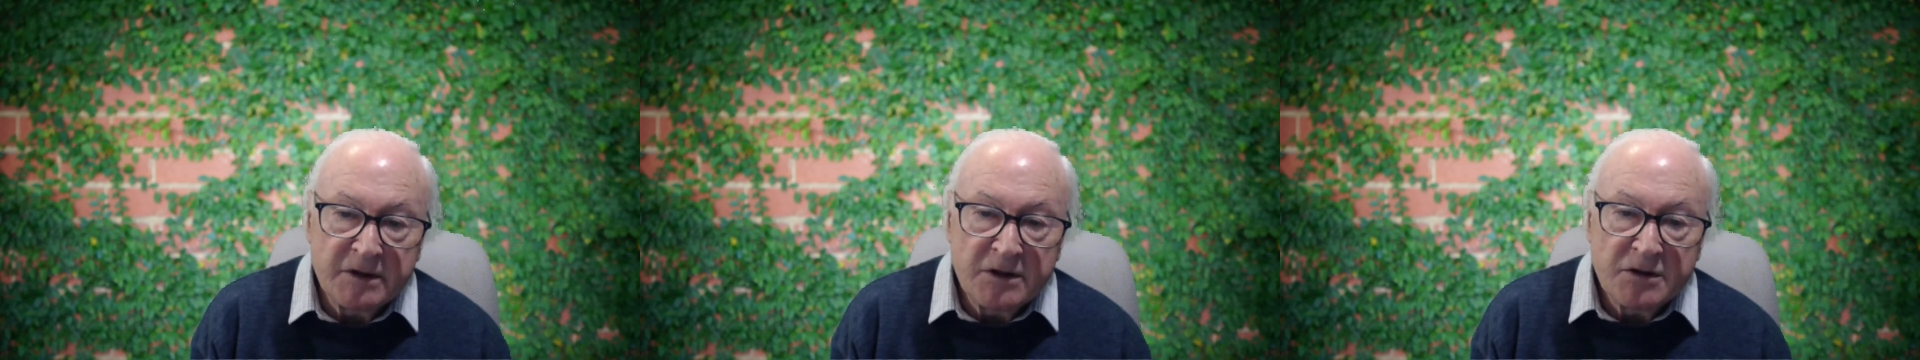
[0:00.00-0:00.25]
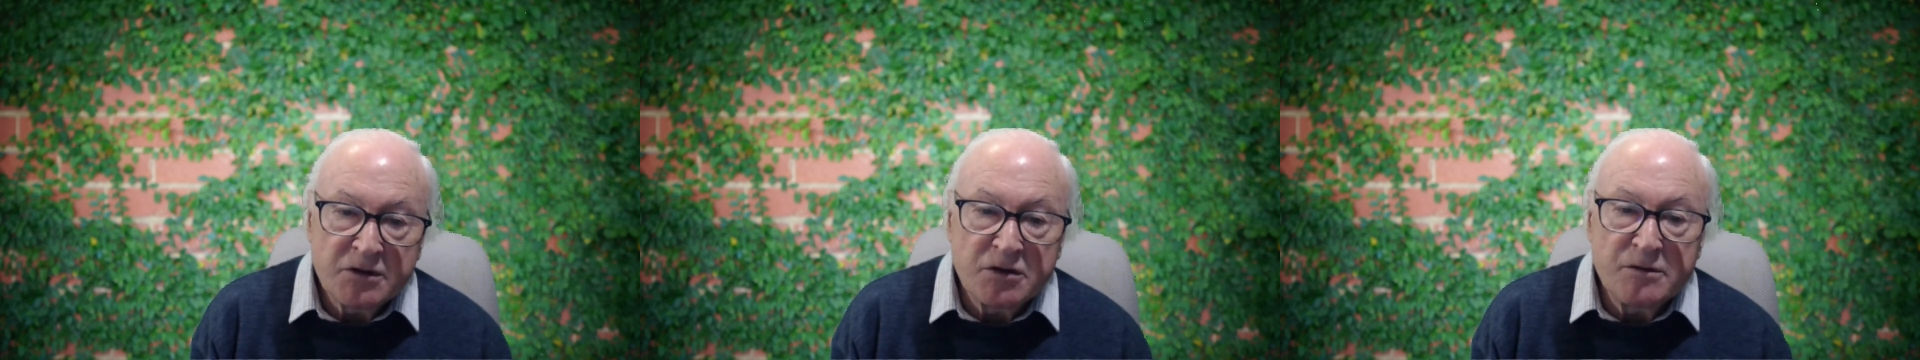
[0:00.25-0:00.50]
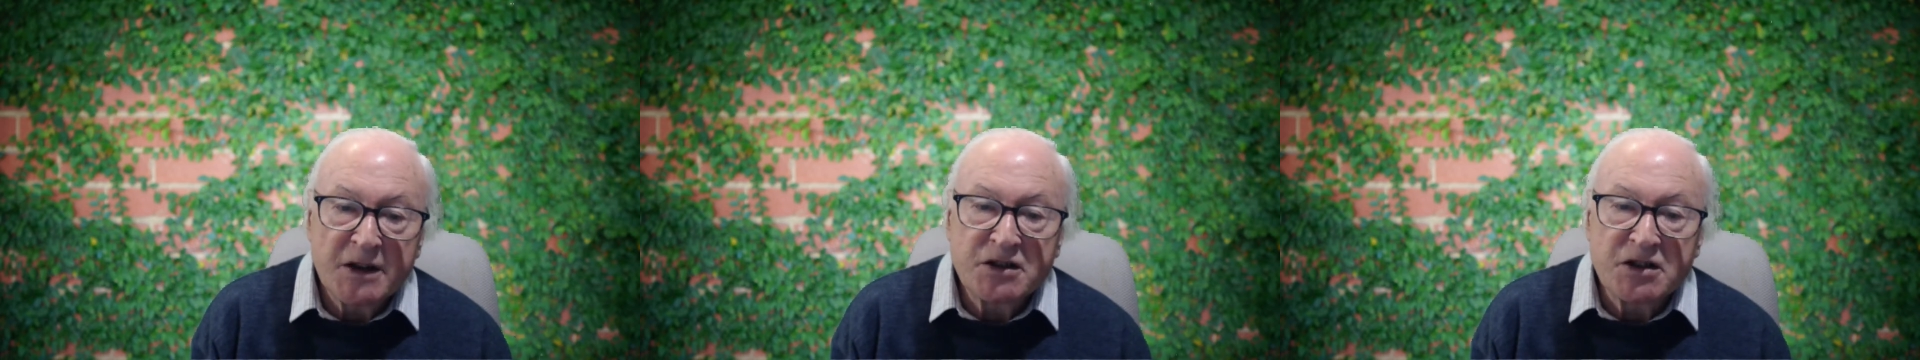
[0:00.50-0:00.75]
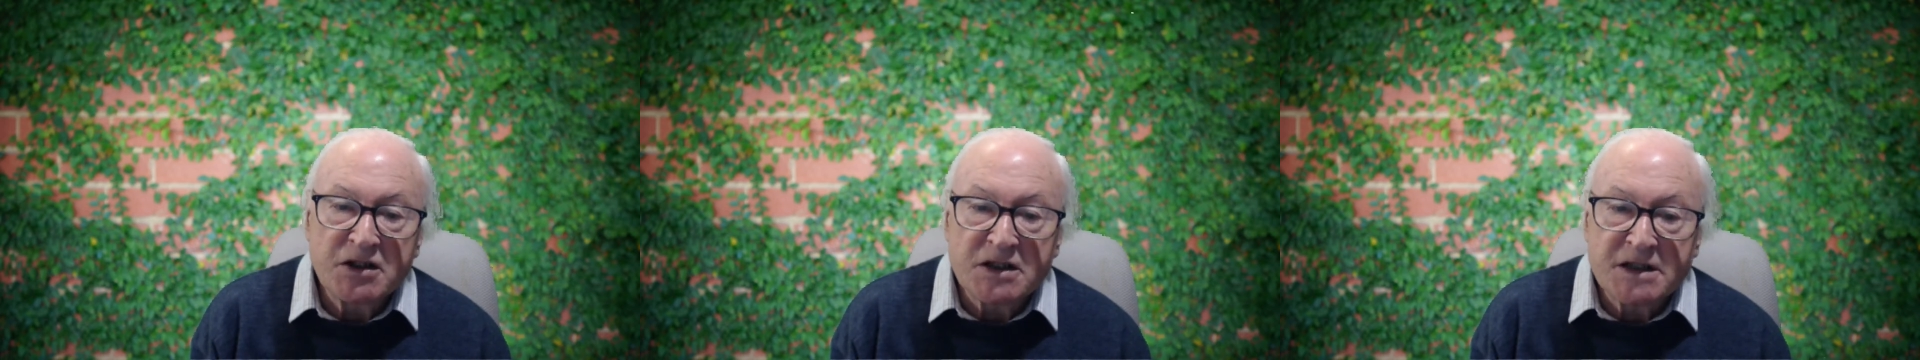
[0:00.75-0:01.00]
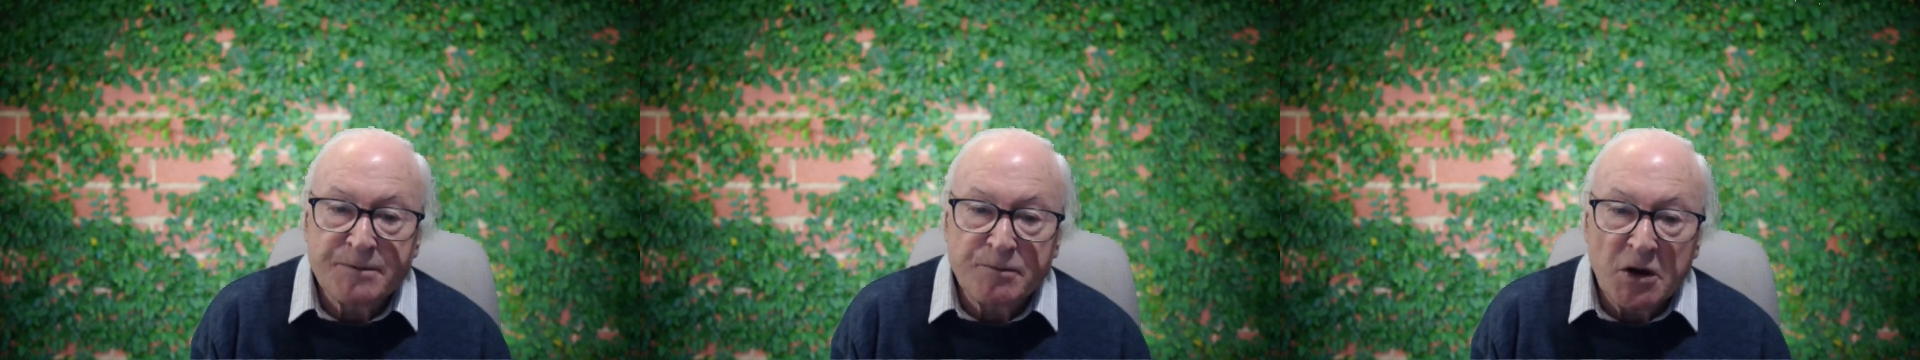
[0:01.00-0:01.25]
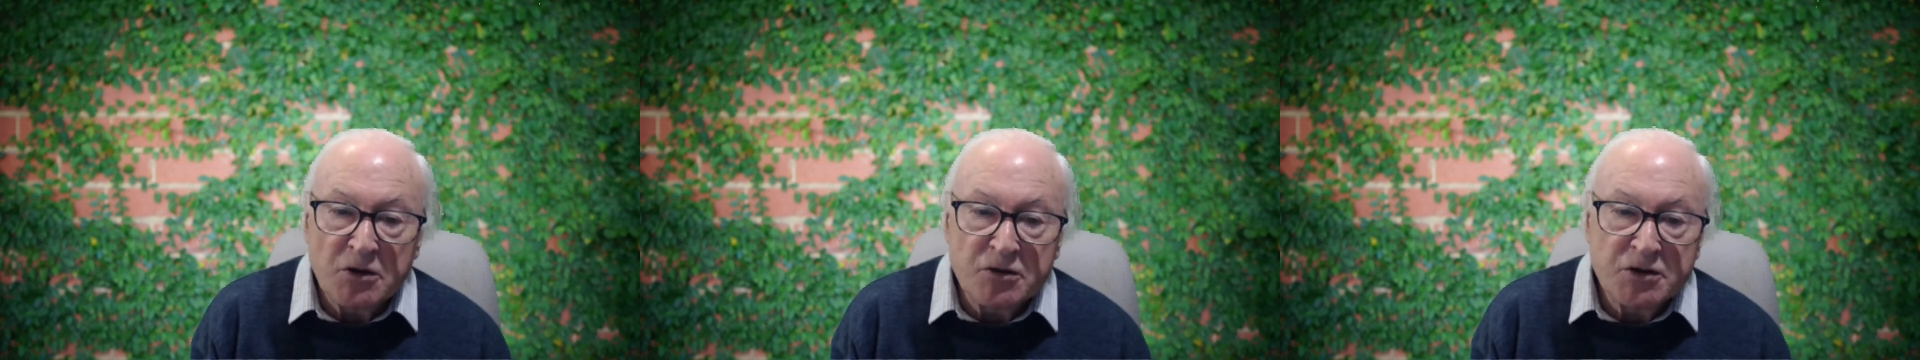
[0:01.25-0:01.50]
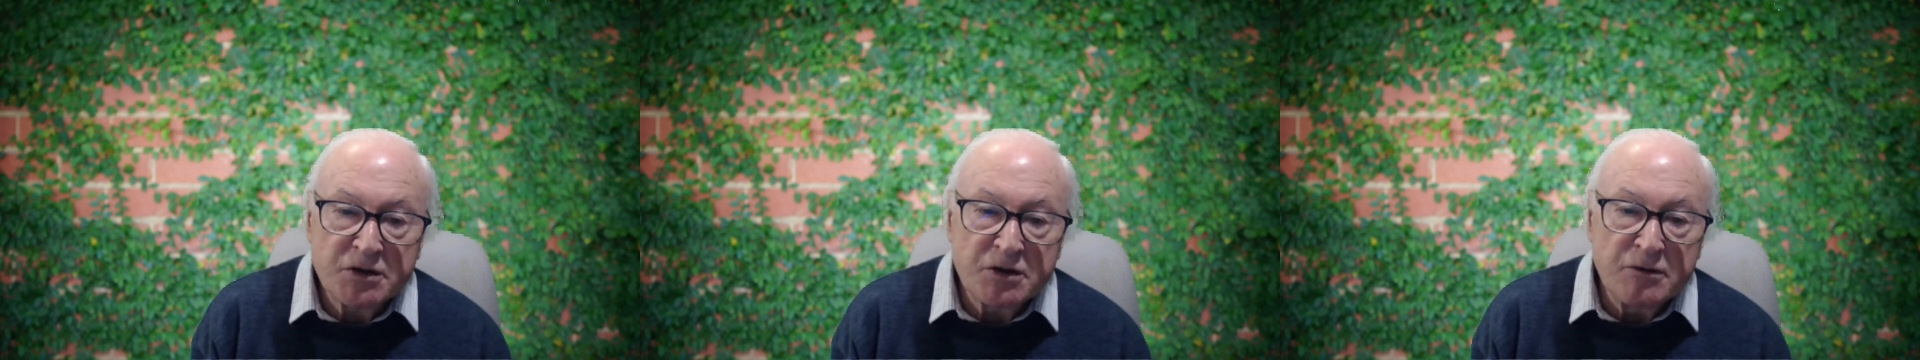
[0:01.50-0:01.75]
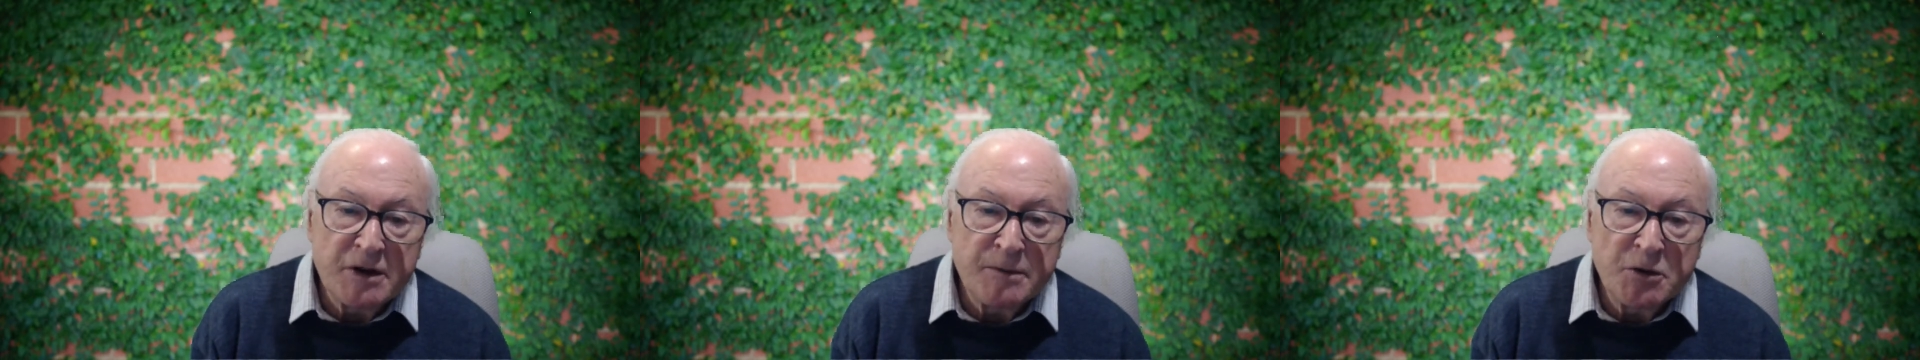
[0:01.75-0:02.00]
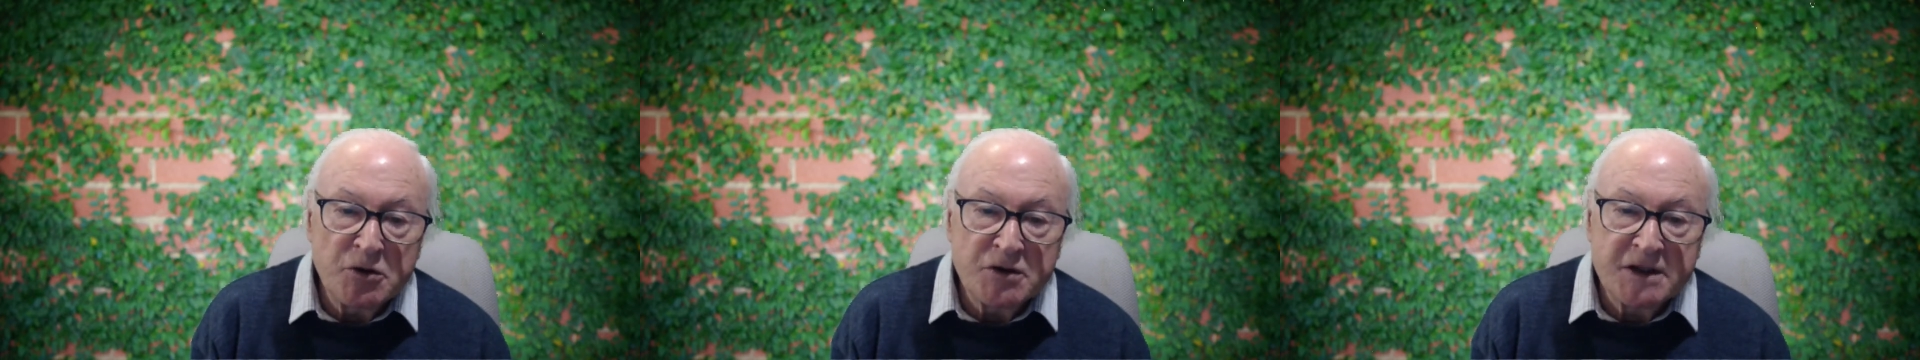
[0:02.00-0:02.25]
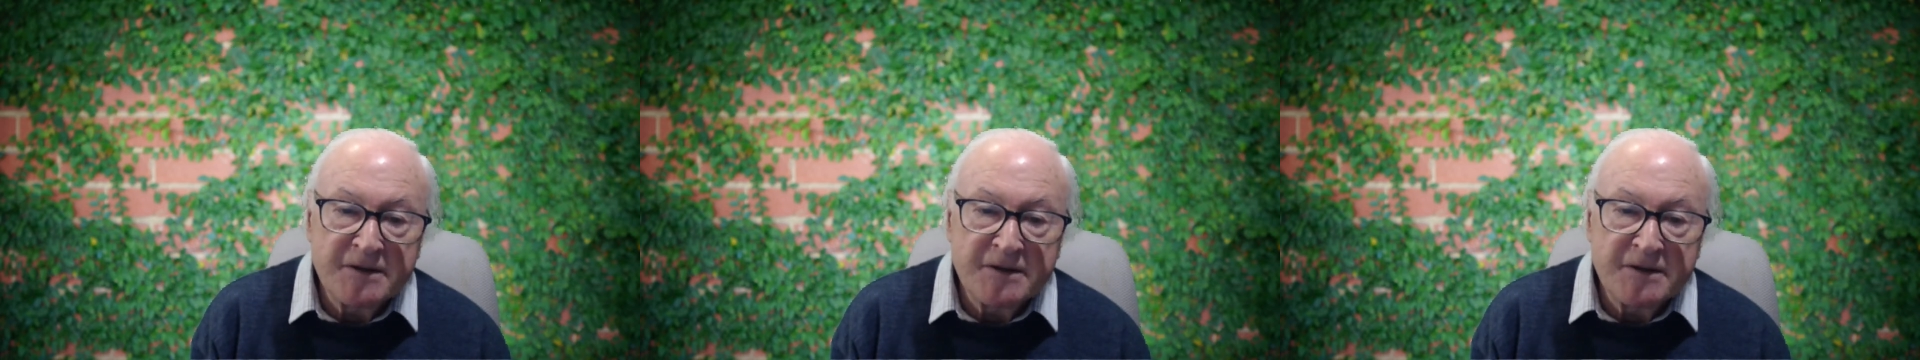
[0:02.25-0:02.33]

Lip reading: Too much exposure to immersive